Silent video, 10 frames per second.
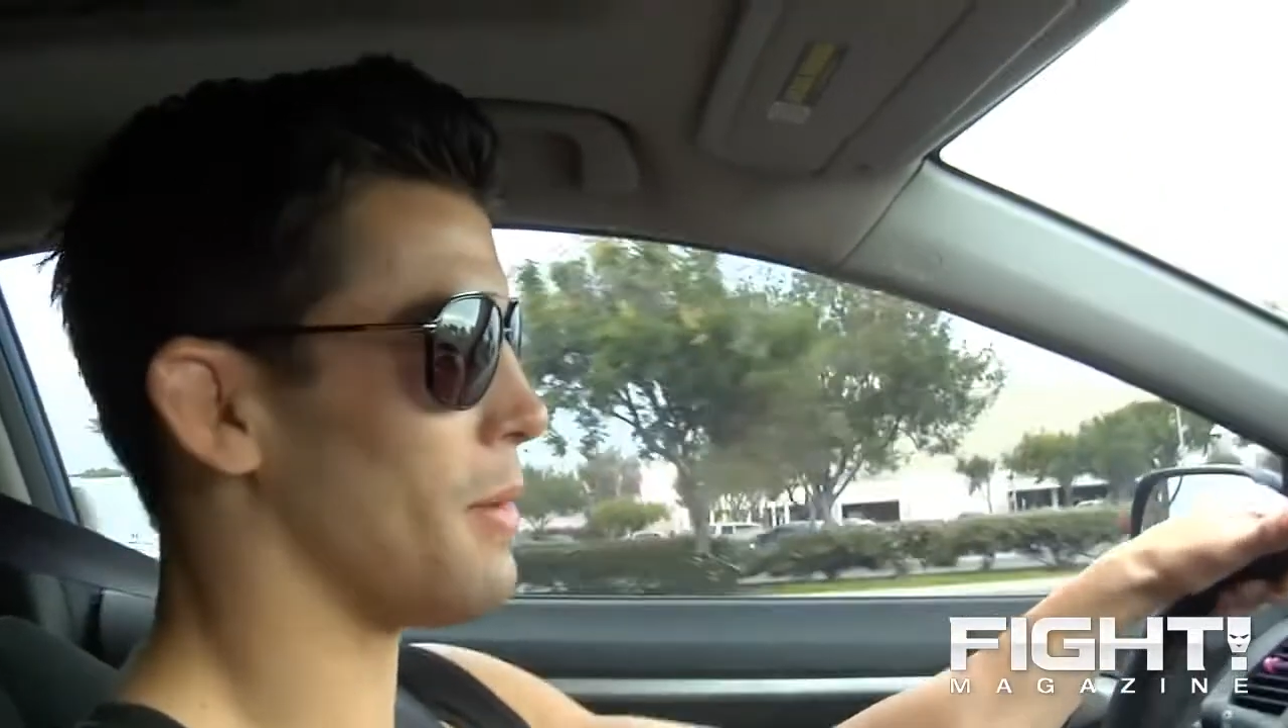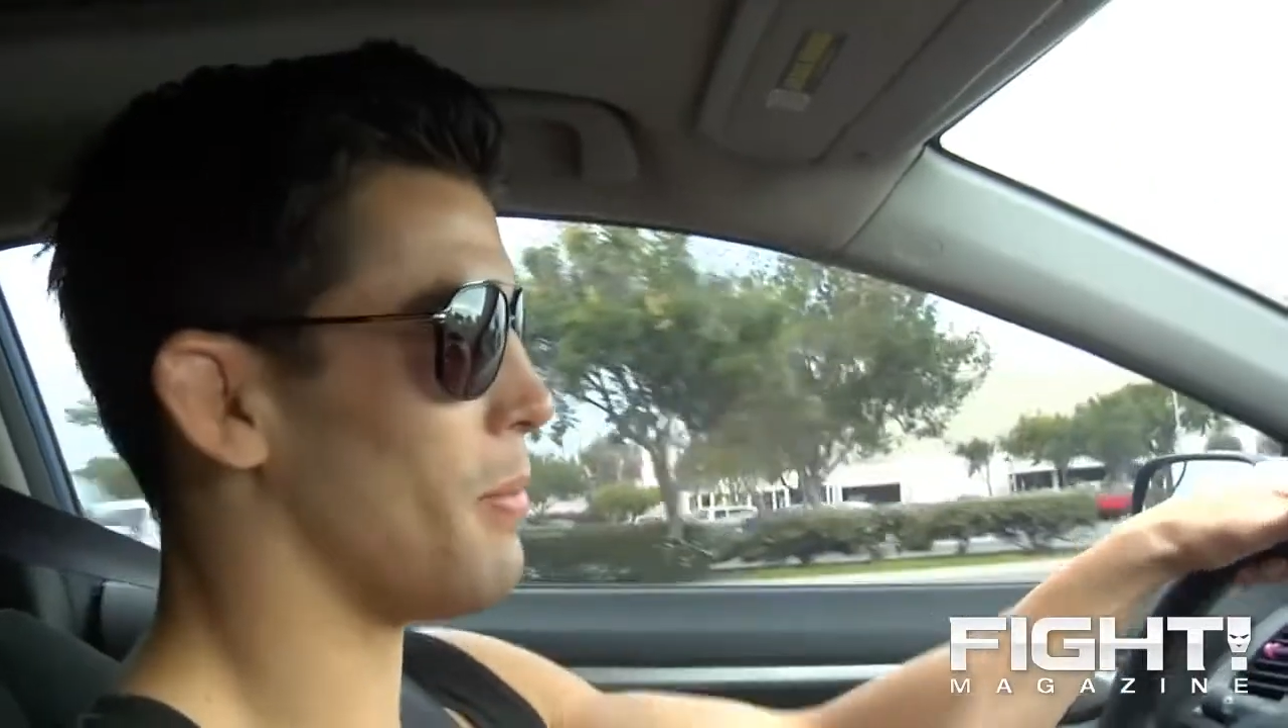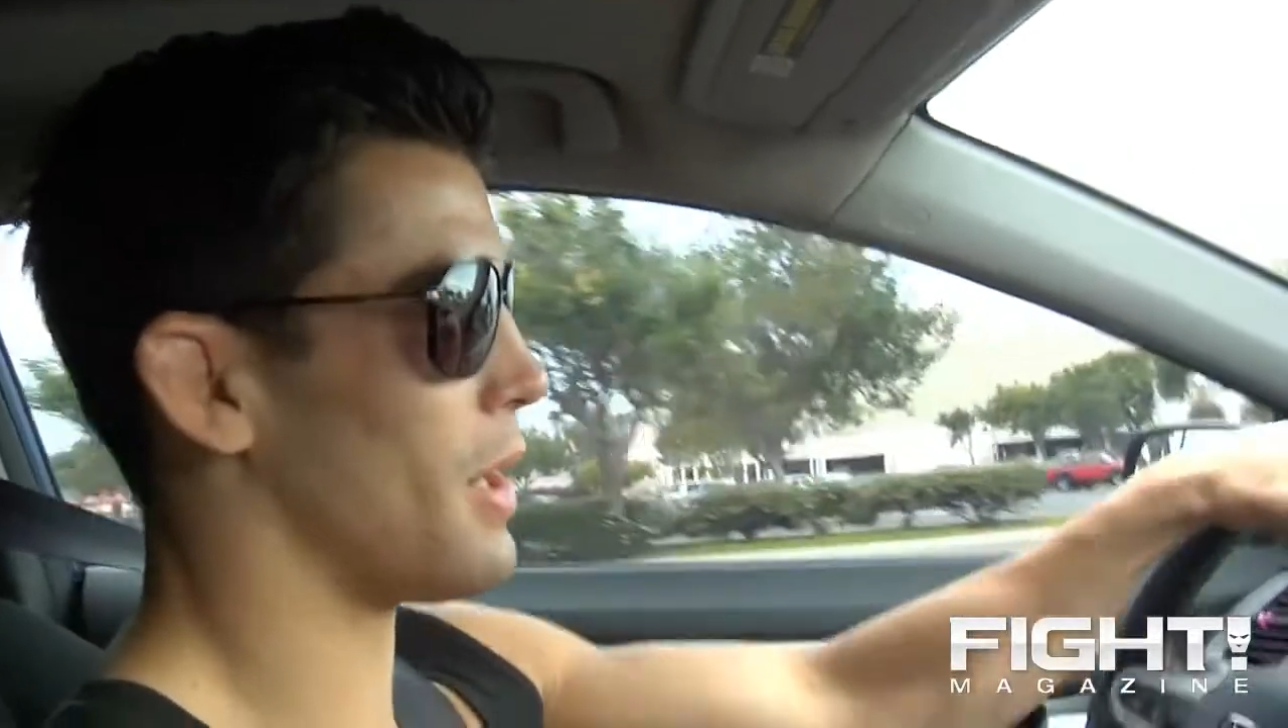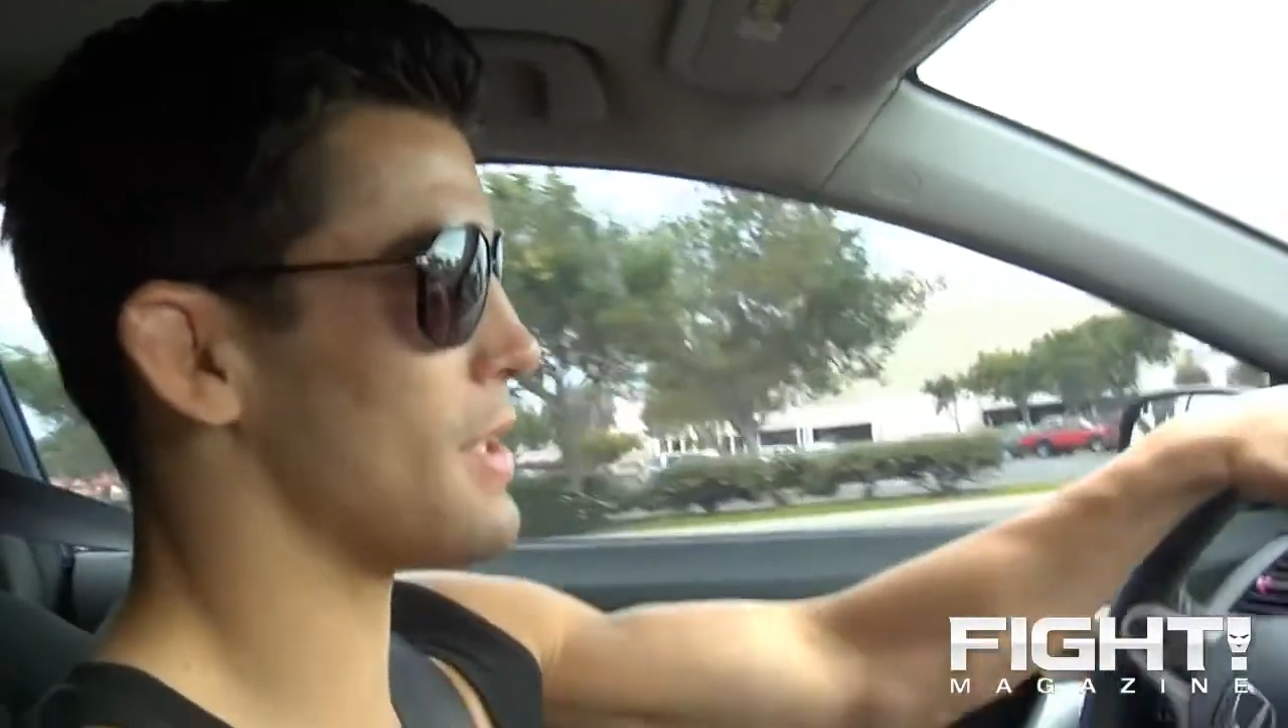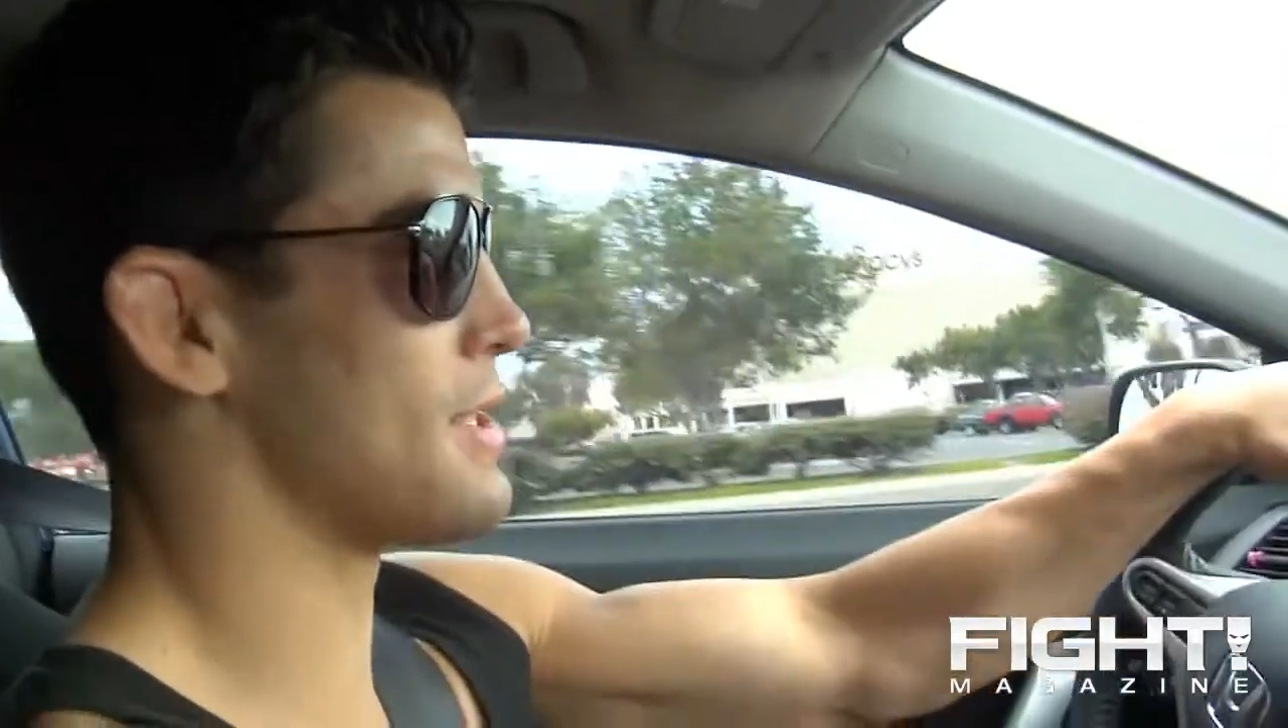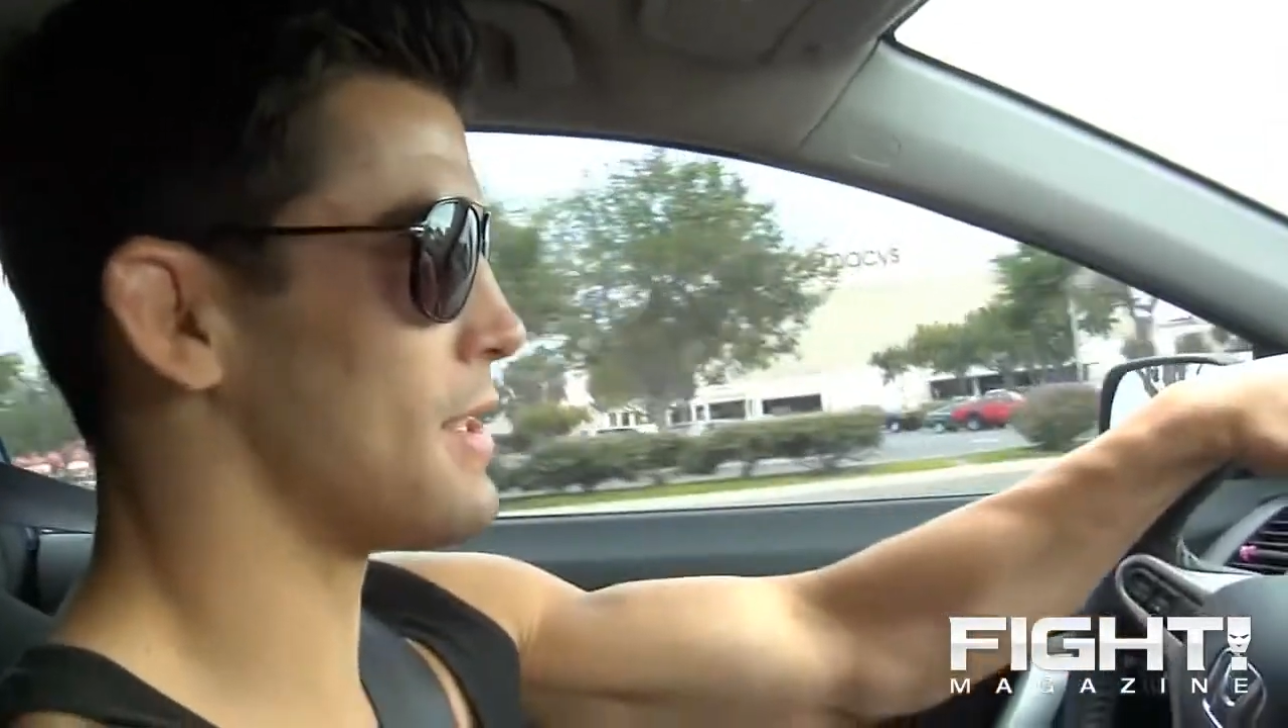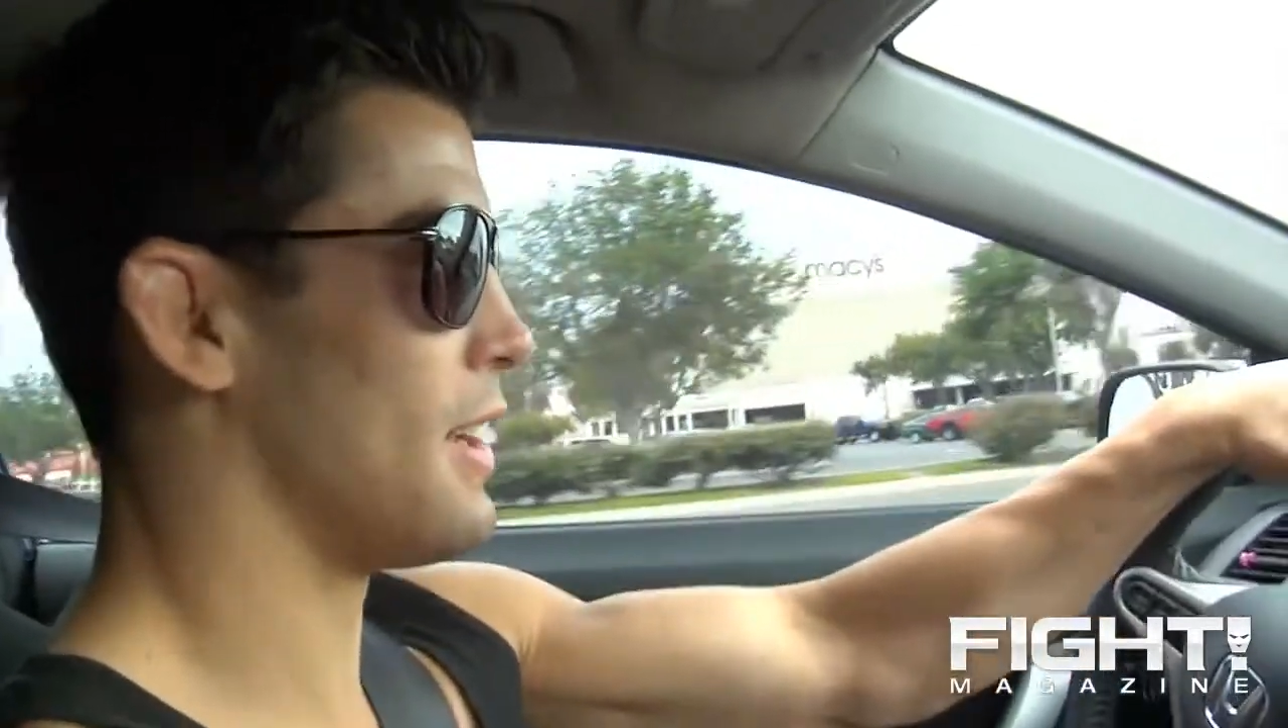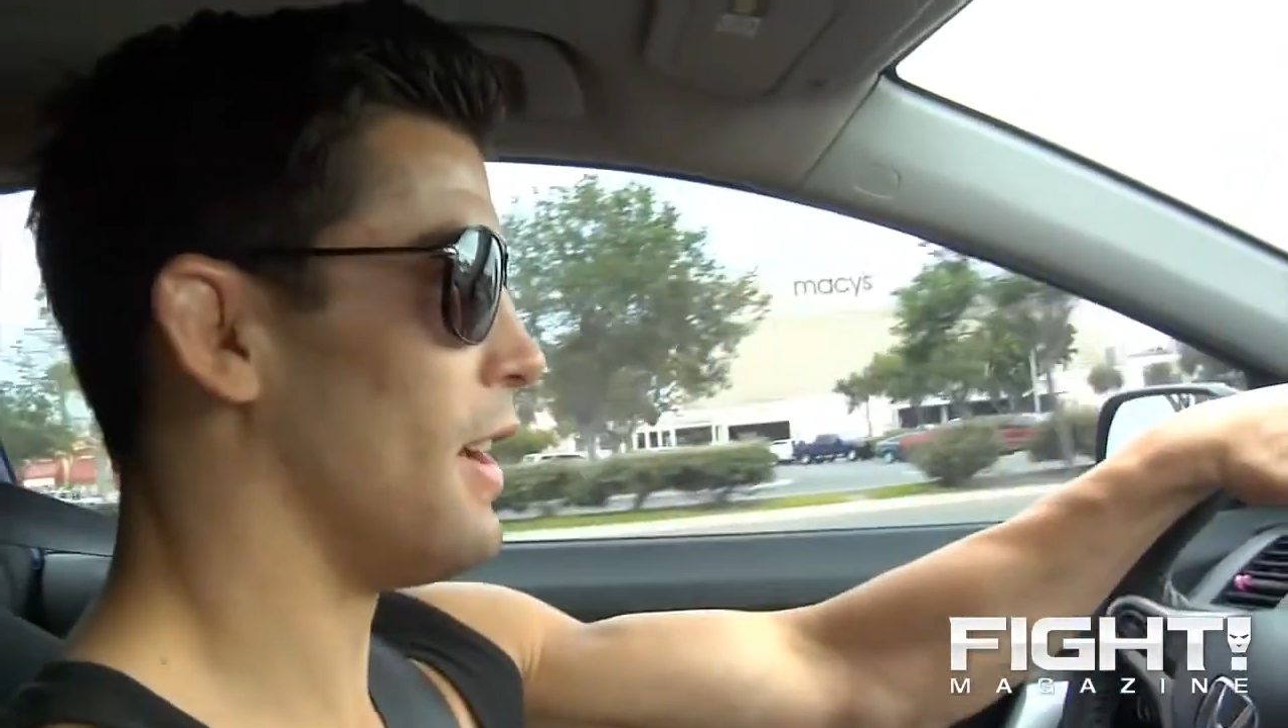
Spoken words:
the bus,